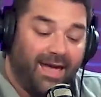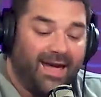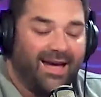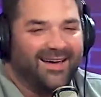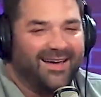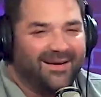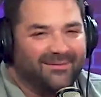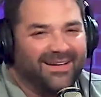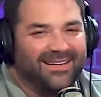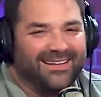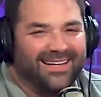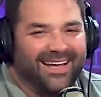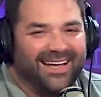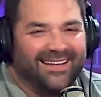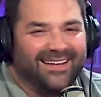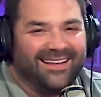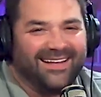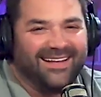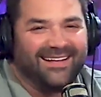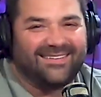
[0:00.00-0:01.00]
Yeah, but
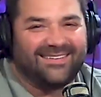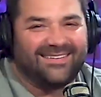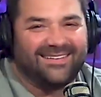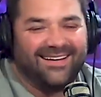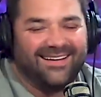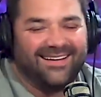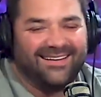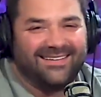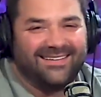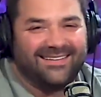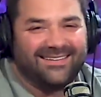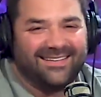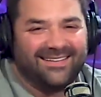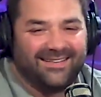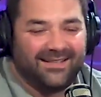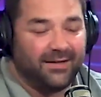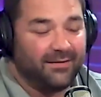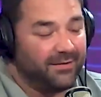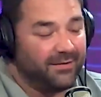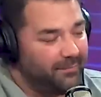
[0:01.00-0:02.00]
yeah, that's
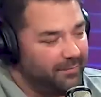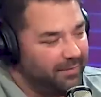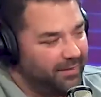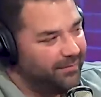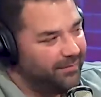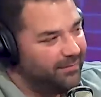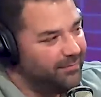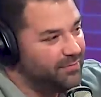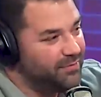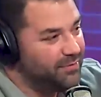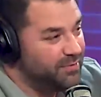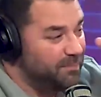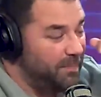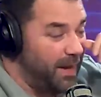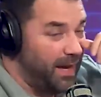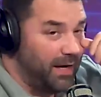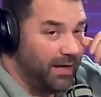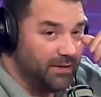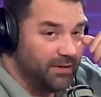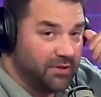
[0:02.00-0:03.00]
you can use your
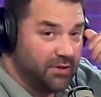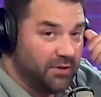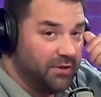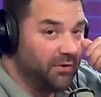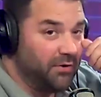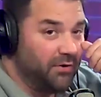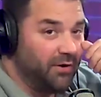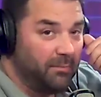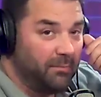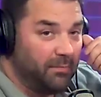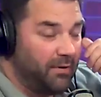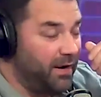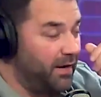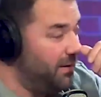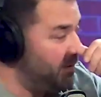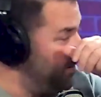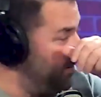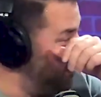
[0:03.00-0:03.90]
Spanish in Europe, right?